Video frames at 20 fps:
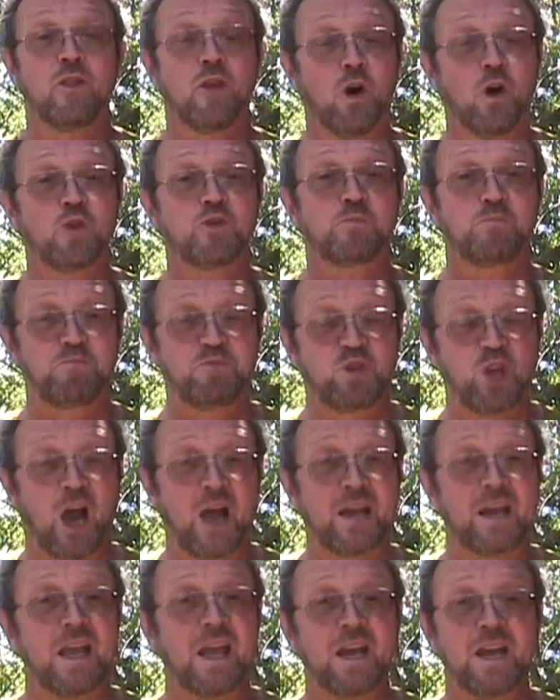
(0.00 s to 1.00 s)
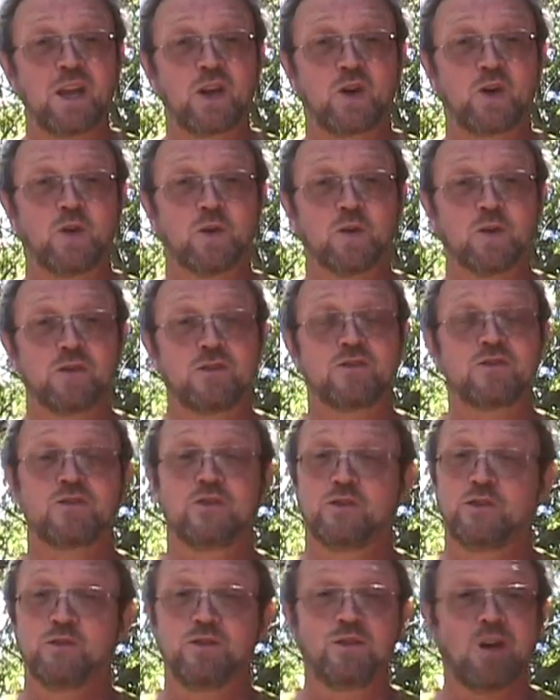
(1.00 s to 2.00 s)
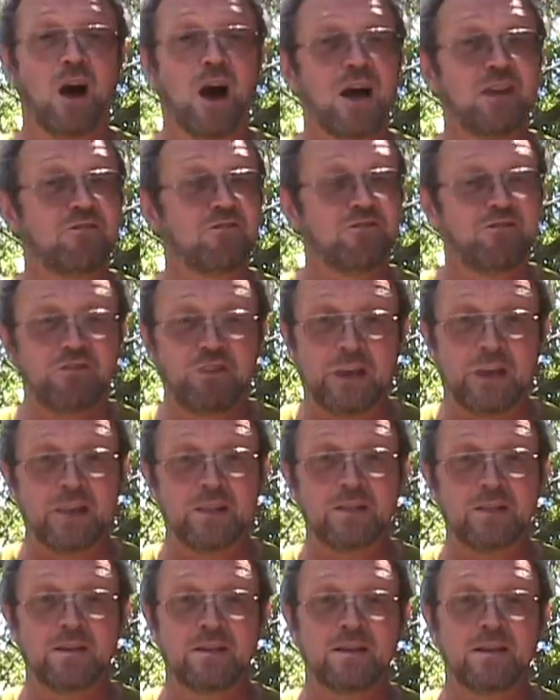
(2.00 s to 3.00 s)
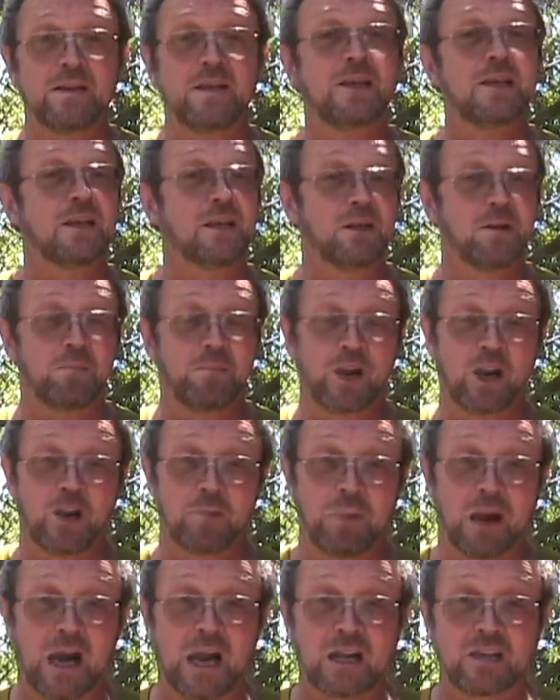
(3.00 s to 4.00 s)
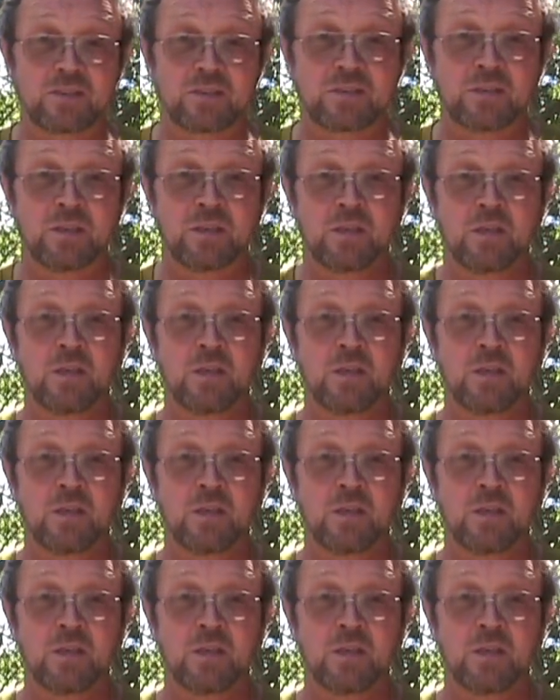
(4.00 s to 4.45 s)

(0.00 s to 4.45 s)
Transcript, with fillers: those gigantic coolers do not fit in the bear box.